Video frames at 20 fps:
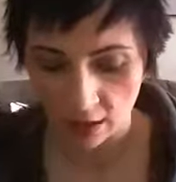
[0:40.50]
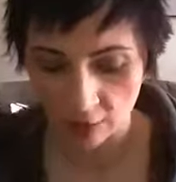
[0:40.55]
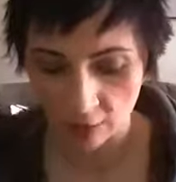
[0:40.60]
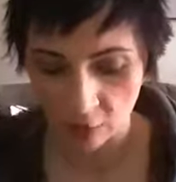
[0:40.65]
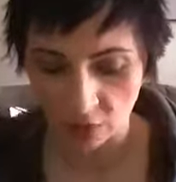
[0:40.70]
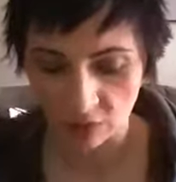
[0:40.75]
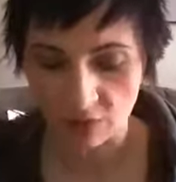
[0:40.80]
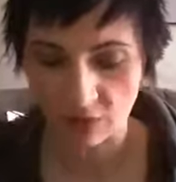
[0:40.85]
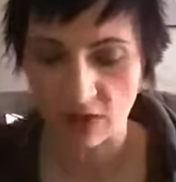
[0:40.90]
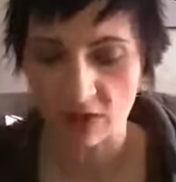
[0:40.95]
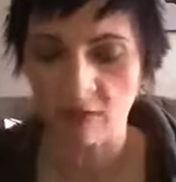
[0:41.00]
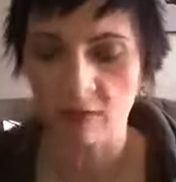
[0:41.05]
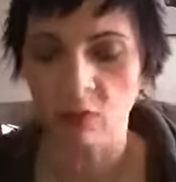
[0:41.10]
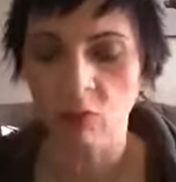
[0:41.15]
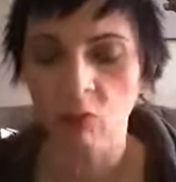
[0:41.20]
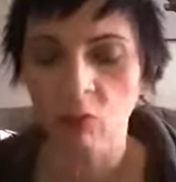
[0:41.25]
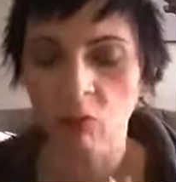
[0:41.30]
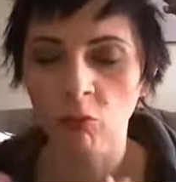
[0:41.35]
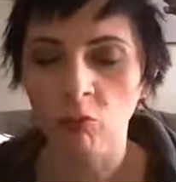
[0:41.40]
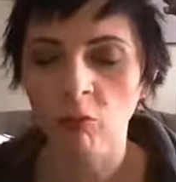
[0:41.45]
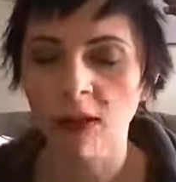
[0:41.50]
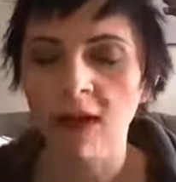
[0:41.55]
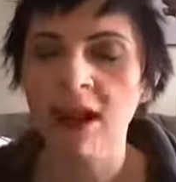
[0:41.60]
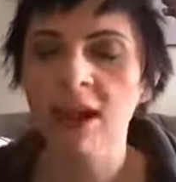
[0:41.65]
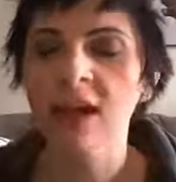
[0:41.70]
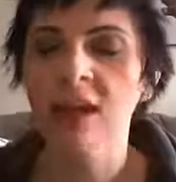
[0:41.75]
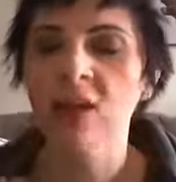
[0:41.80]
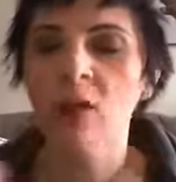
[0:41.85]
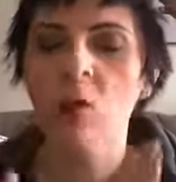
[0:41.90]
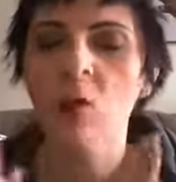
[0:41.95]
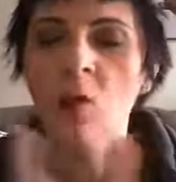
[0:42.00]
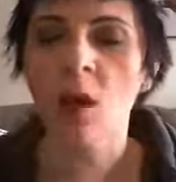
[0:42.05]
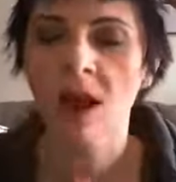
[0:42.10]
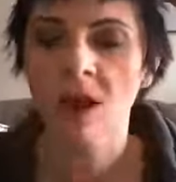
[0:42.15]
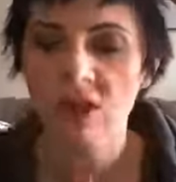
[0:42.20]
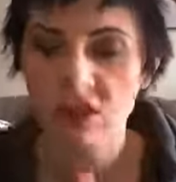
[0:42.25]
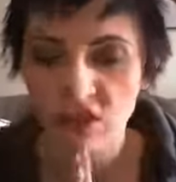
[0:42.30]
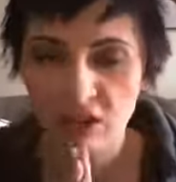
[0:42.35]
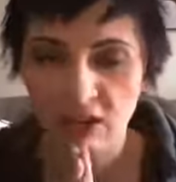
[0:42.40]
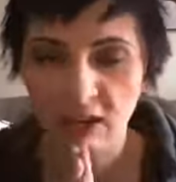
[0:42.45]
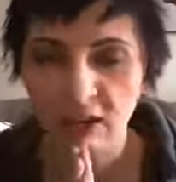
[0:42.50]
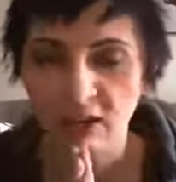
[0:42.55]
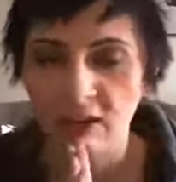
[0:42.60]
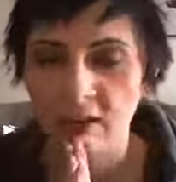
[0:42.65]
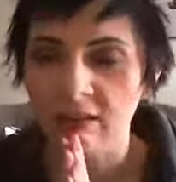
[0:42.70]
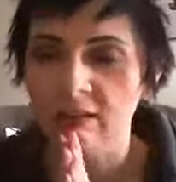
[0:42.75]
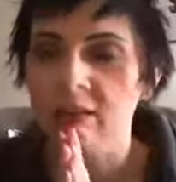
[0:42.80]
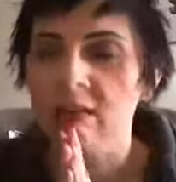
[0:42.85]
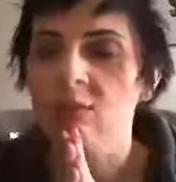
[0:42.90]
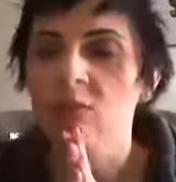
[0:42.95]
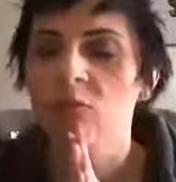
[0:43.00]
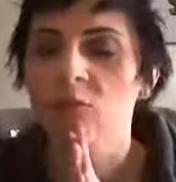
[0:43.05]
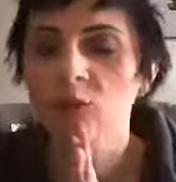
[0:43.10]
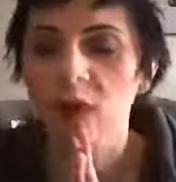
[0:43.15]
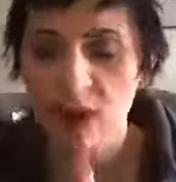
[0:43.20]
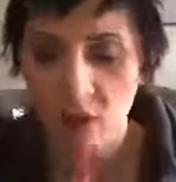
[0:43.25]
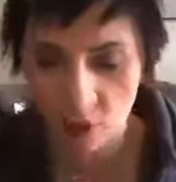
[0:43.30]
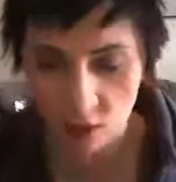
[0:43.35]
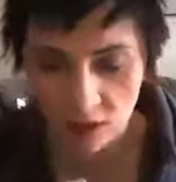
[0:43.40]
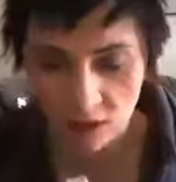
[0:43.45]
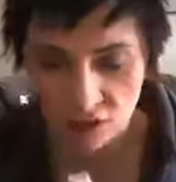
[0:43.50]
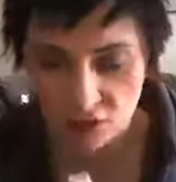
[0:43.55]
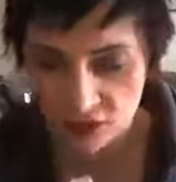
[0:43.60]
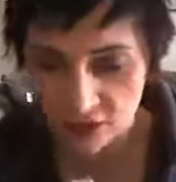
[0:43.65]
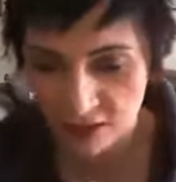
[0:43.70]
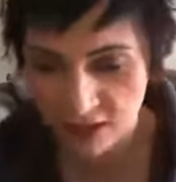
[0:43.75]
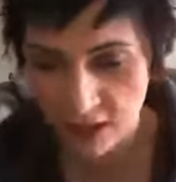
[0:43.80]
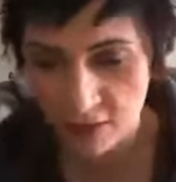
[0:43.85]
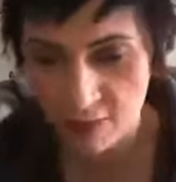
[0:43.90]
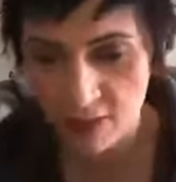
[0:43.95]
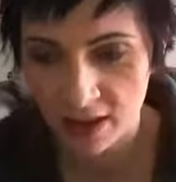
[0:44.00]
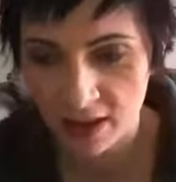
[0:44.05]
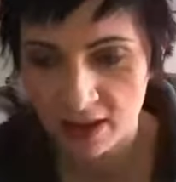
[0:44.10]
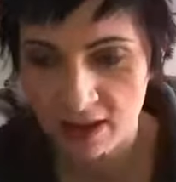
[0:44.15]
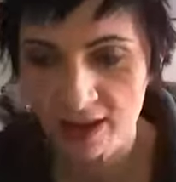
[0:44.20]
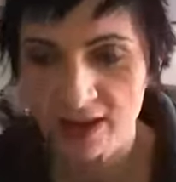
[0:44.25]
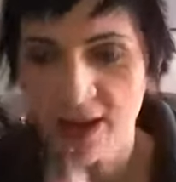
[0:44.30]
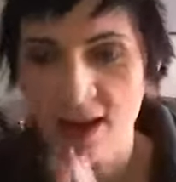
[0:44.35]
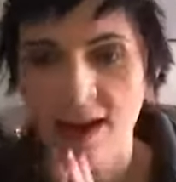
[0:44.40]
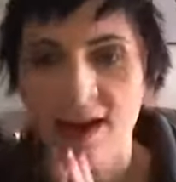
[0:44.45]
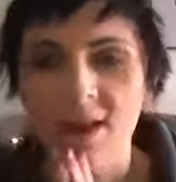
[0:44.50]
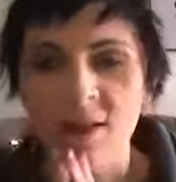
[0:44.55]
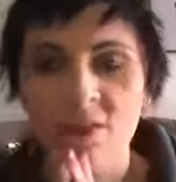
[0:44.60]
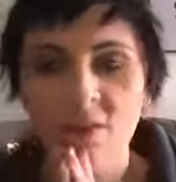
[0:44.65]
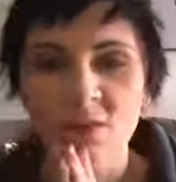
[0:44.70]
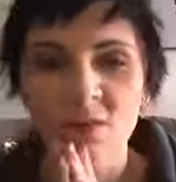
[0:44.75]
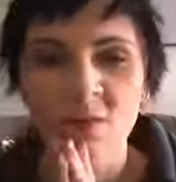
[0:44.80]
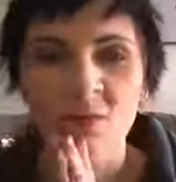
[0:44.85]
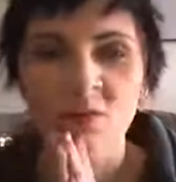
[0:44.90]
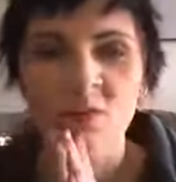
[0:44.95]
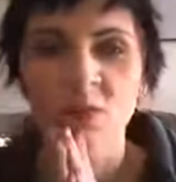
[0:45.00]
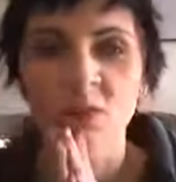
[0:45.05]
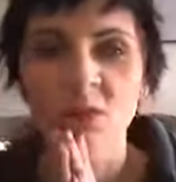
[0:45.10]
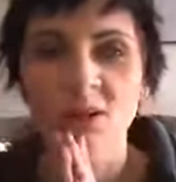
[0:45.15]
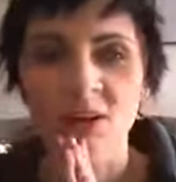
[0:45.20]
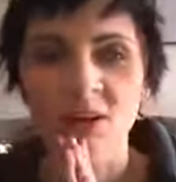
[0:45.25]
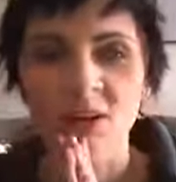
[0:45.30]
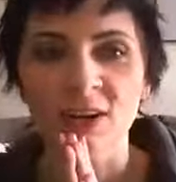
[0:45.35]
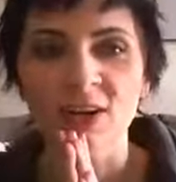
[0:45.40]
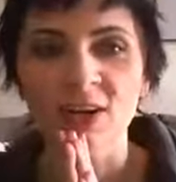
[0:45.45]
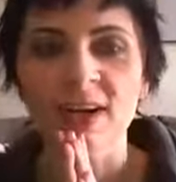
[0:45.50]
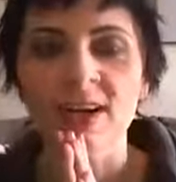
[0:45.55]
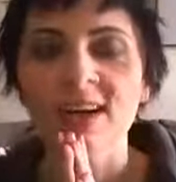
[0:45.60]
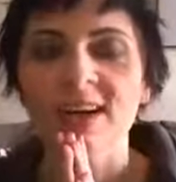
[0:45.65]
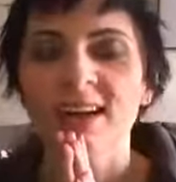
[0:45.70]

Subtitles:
We've got a great question come in from Twitter.